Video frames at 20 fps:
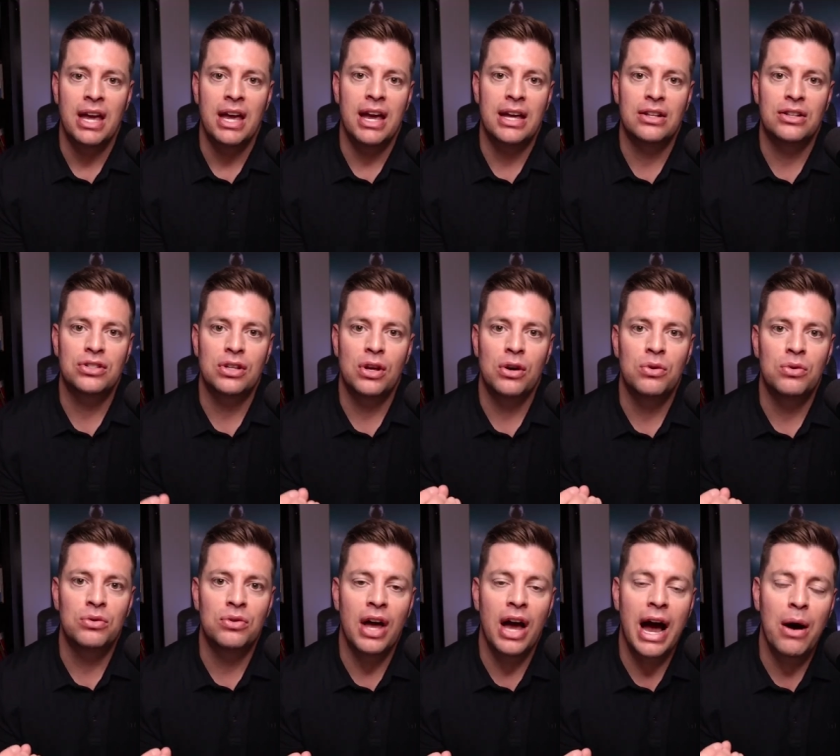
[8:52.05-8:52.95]
And
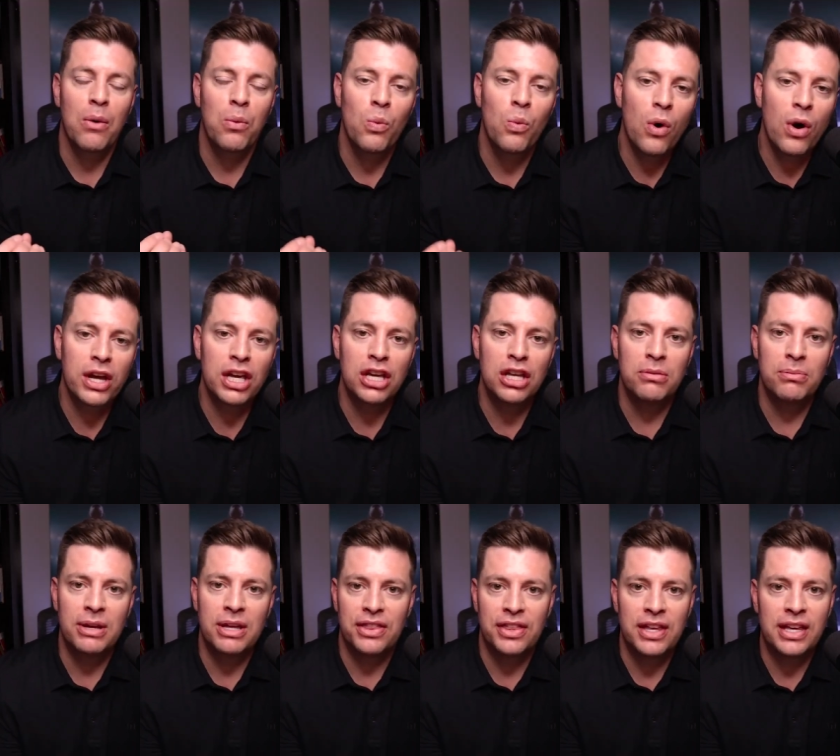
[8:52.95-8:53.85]
so I want you to
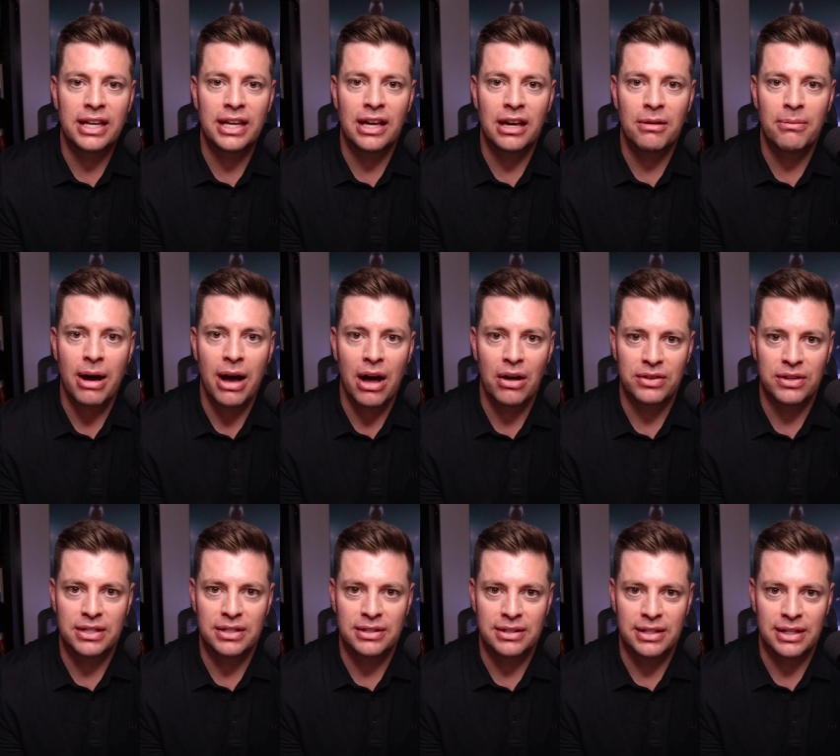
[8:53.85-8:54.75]
be thinking about
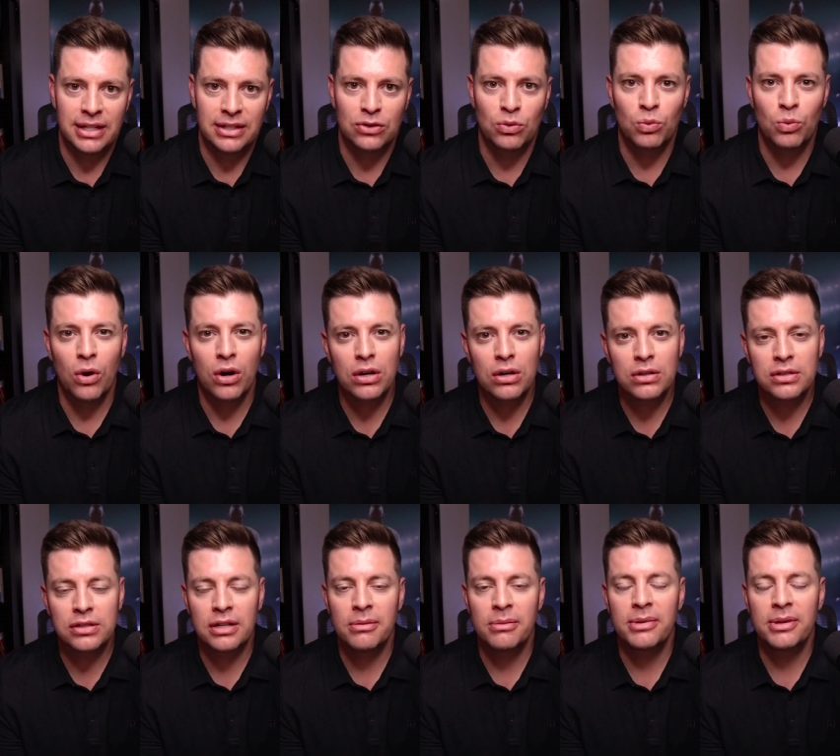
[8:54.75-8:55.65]
these things. What are
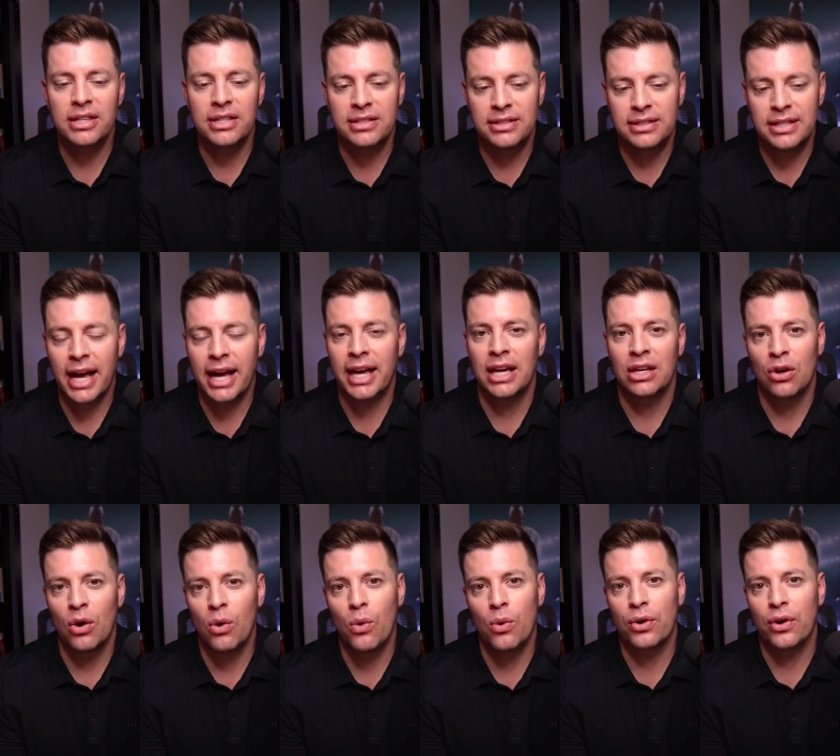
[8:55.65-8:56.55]
some of the second
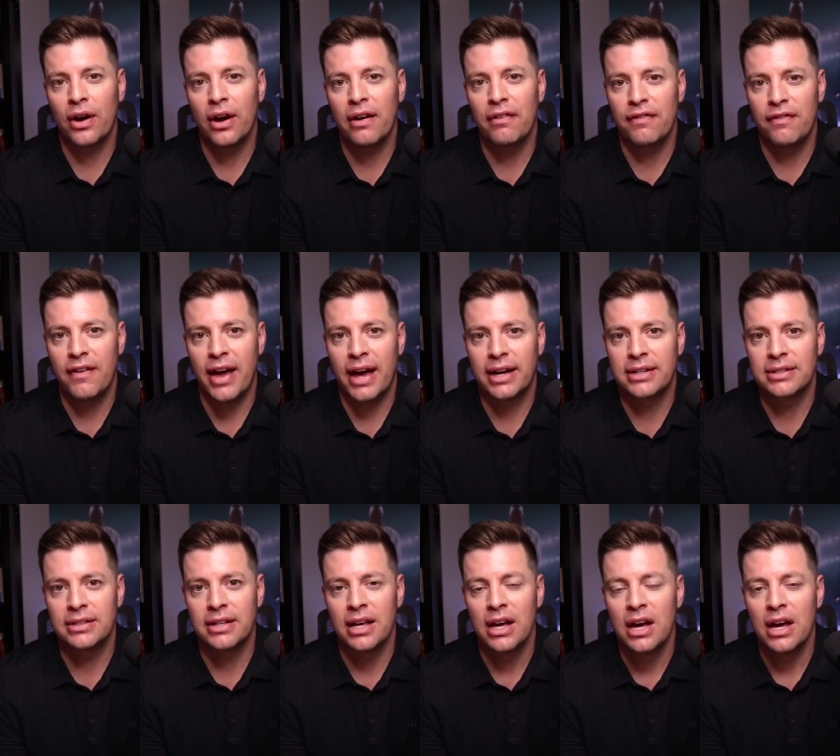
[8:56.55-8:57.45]
order
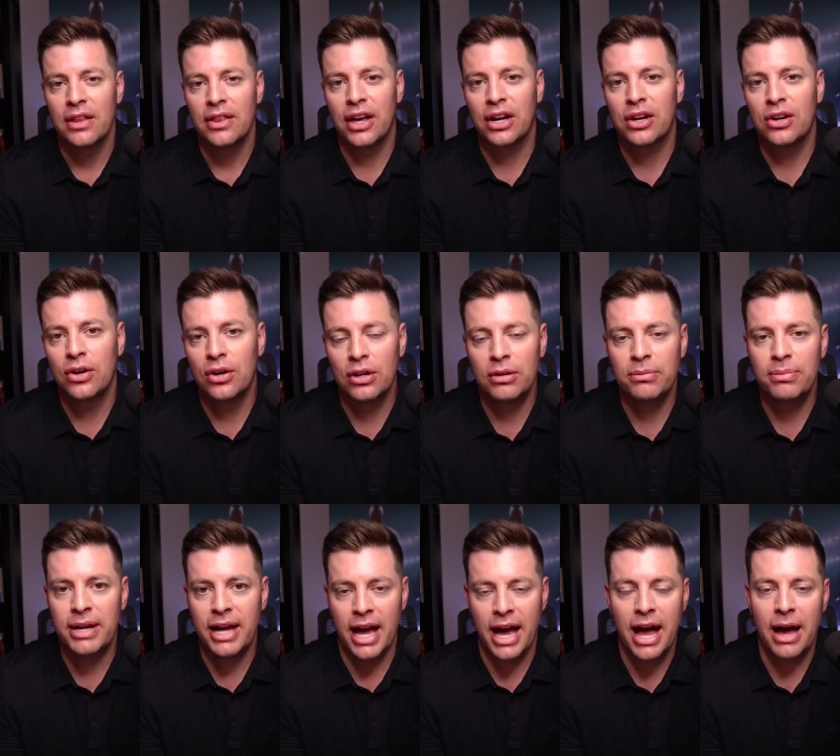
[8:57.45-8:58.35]
effects that could
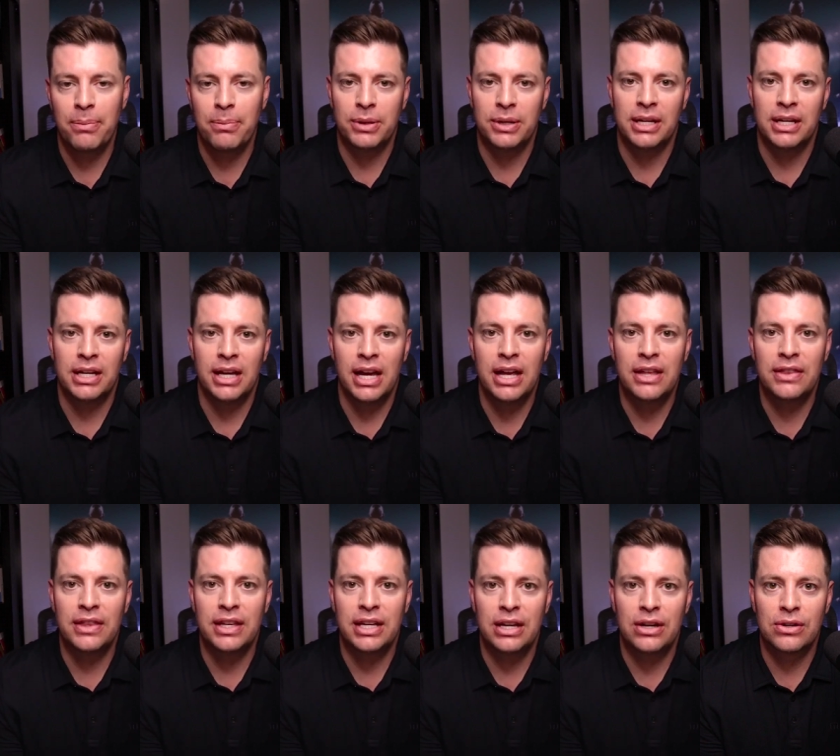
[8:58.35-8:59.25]
be happening in
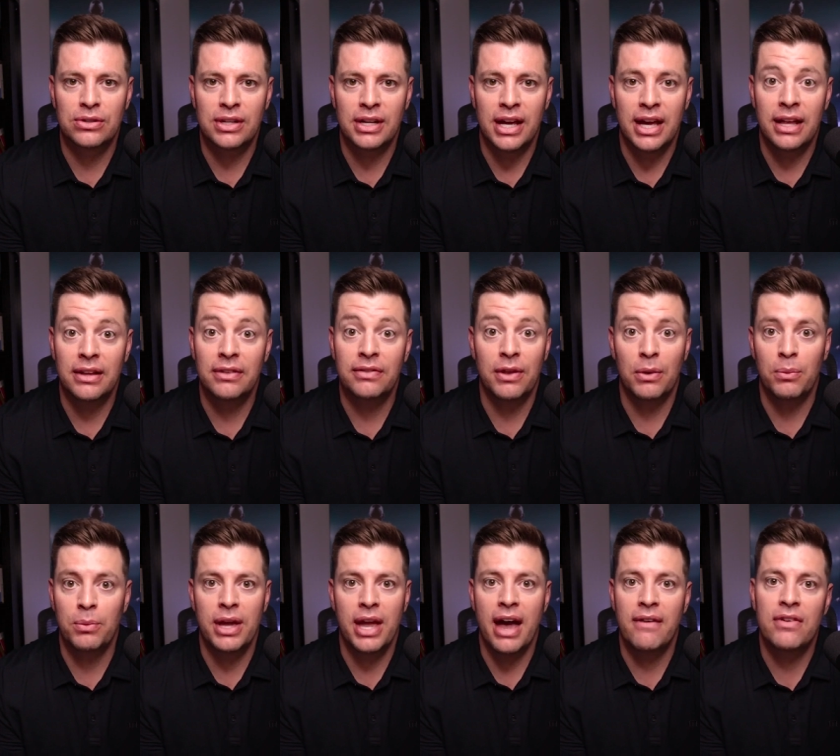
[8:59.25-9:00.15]
the years ahead that
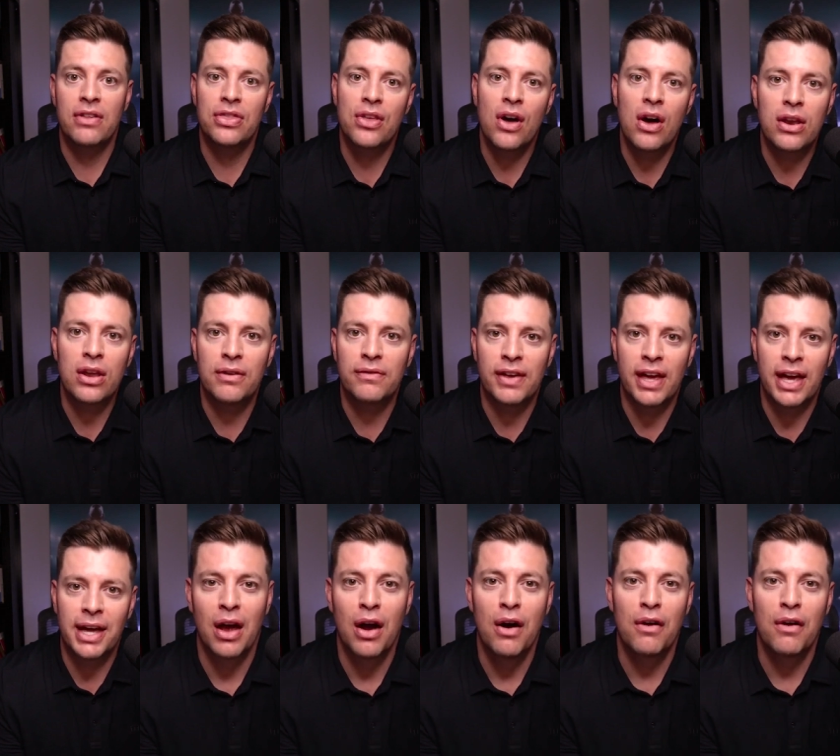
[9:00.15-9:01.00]
we haven't thought of yet?